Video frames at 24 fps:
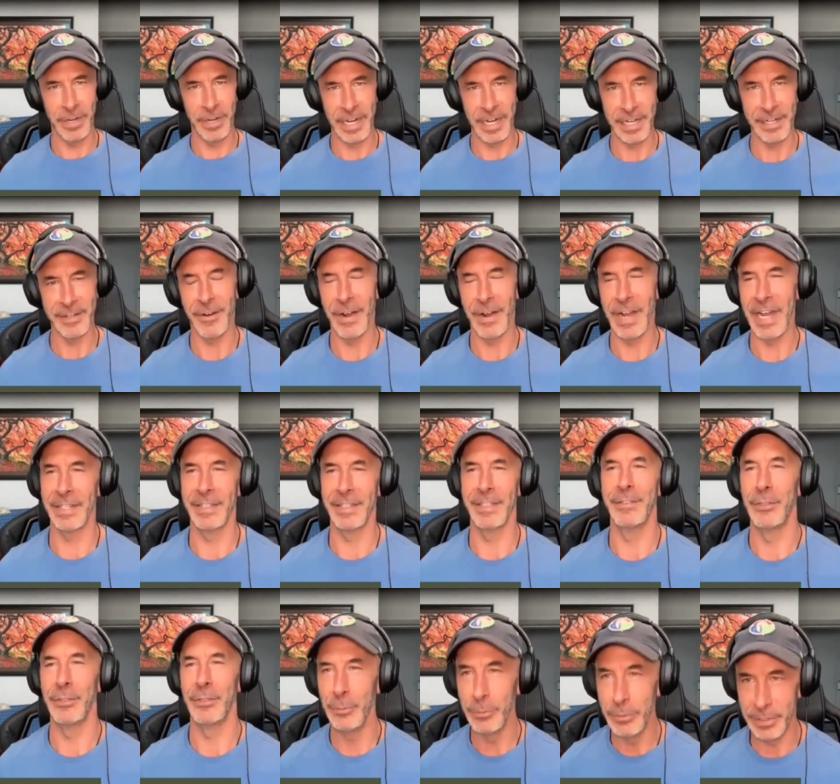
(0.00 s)
I didn't know I had to
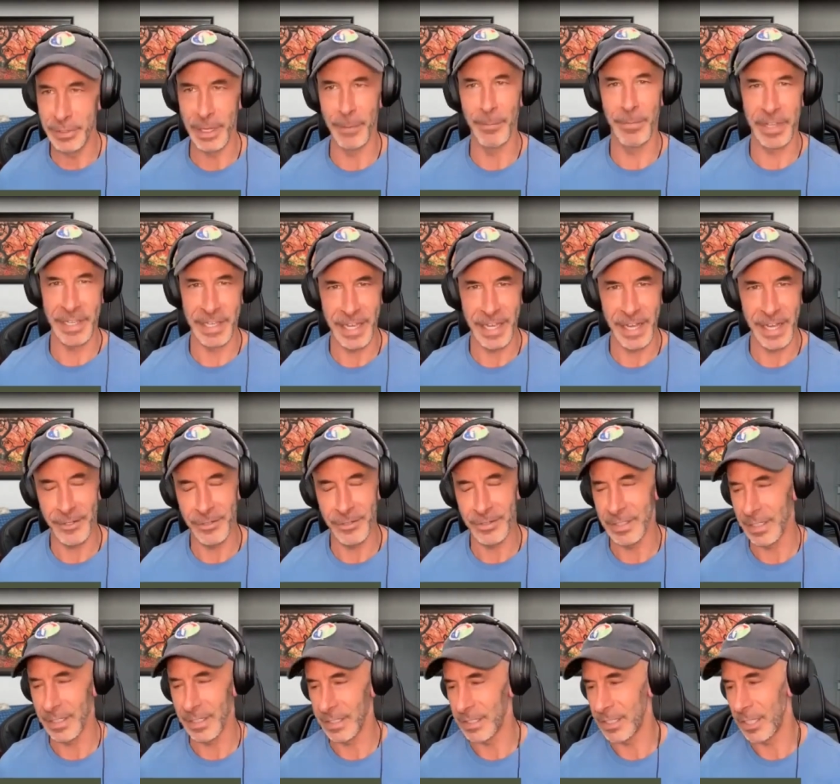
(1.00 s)
do something else.
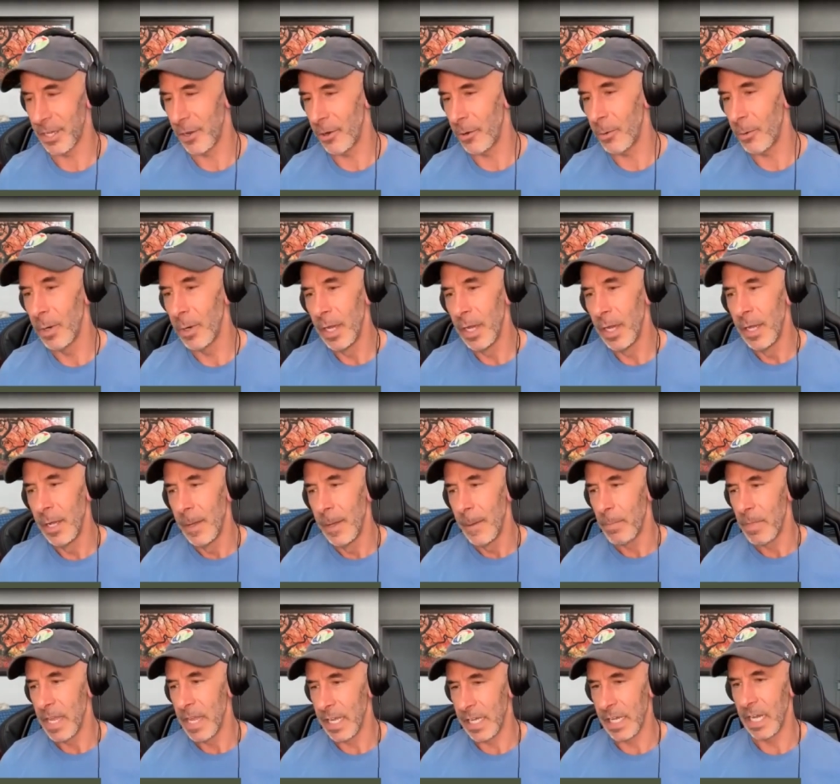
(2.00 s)
And so
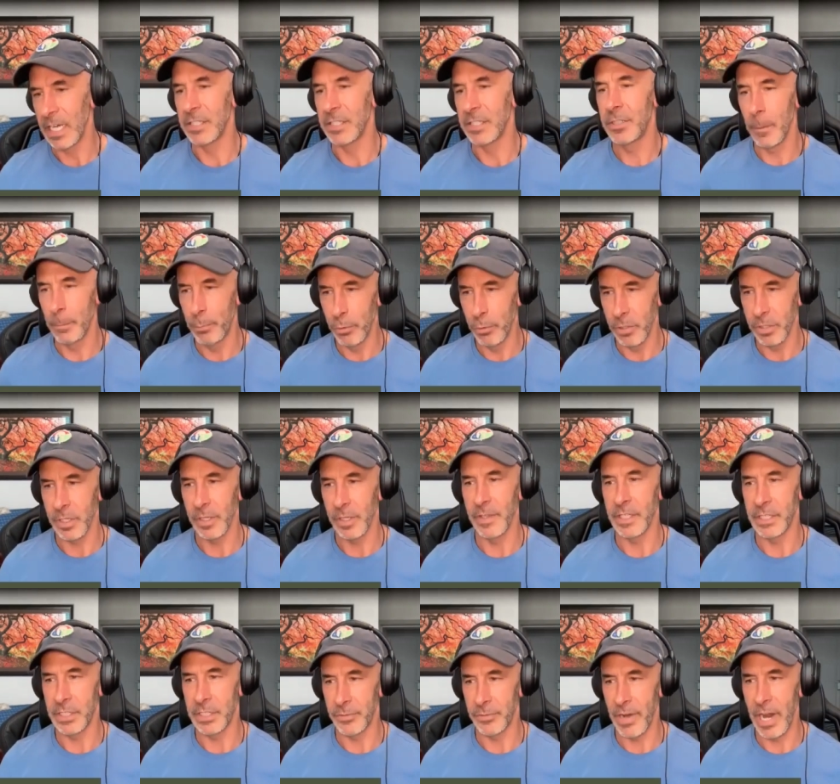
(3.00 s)
it kind of started pulling on
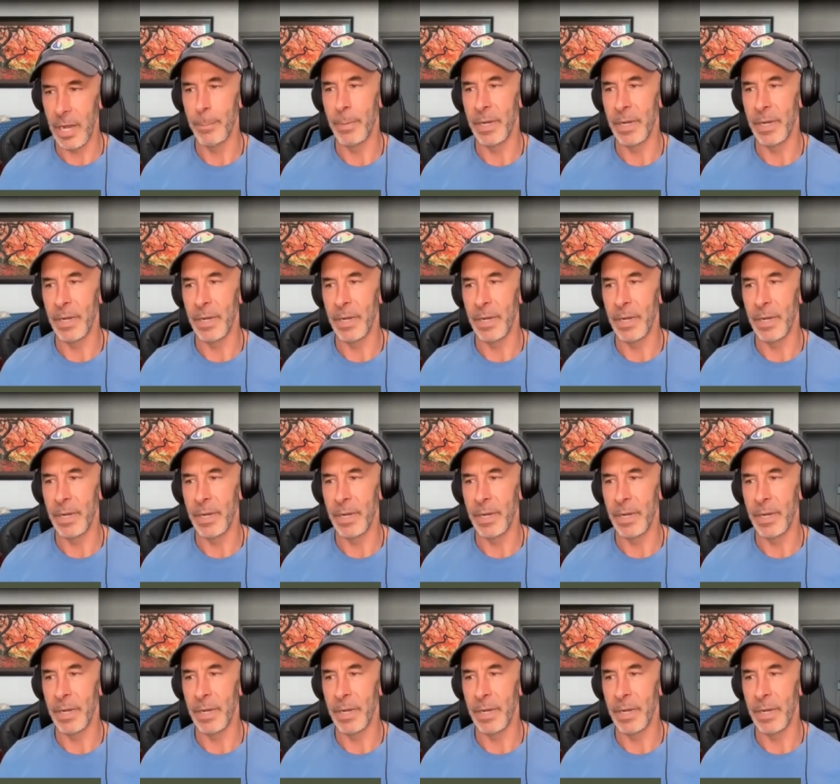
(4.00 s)
this thread.